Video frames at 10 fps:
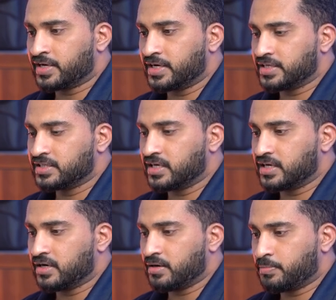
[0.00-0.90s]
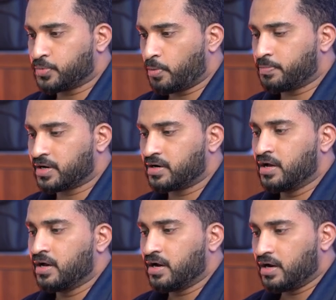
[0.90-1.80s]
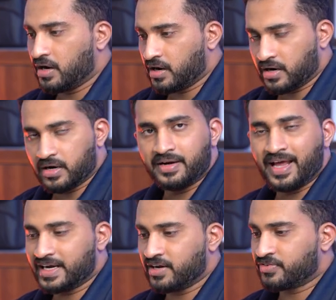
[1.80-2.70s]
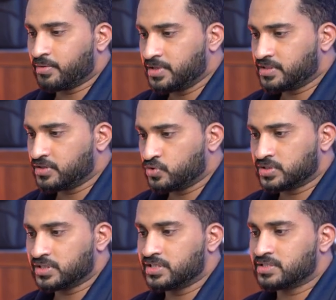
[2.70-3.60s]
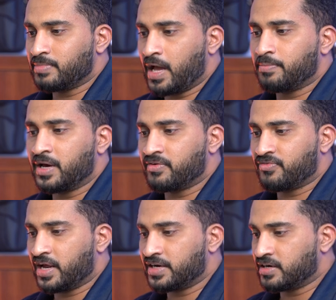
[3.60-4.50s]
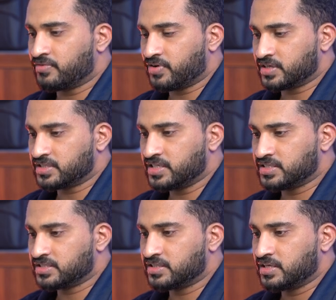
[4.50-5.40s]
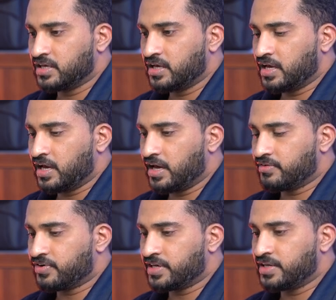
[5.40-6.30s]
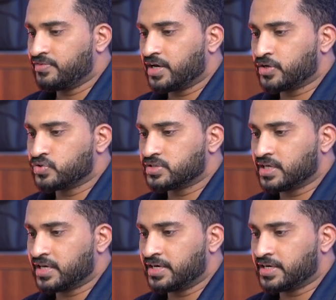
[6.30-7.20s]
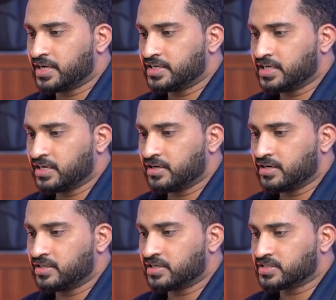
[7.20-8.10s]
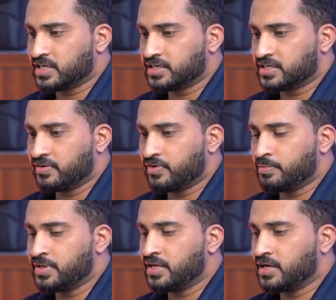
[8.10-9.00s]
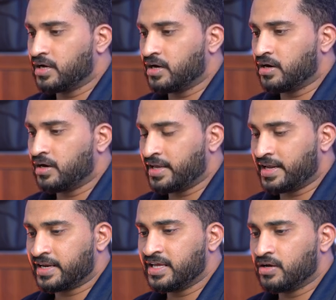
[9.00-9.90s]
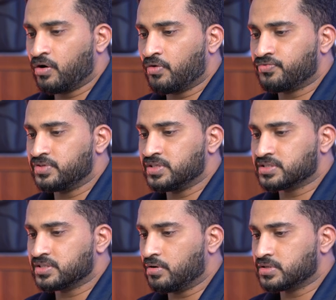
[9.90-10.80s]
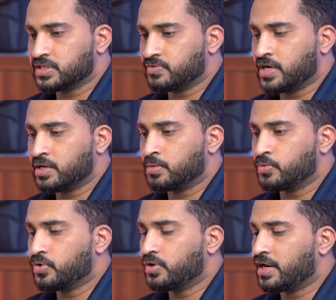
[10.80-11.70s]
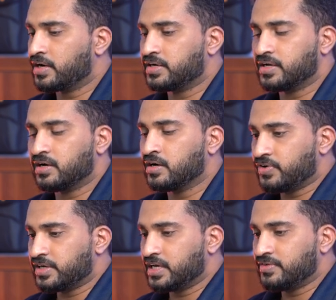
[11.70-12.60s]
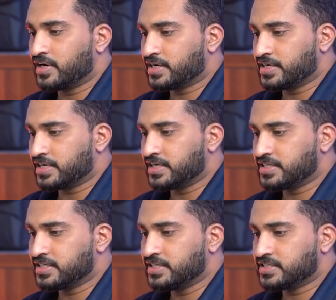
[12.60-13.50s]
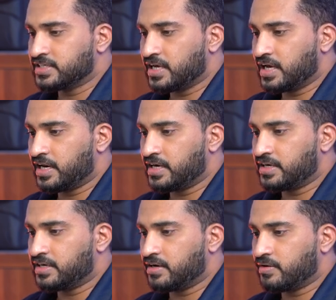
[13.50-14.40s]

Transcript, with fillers: getting the proper data from it using this map and flatten functions. And finally we are using an iterator. The result will be an array of this set variable module, and finally we are iterating it, and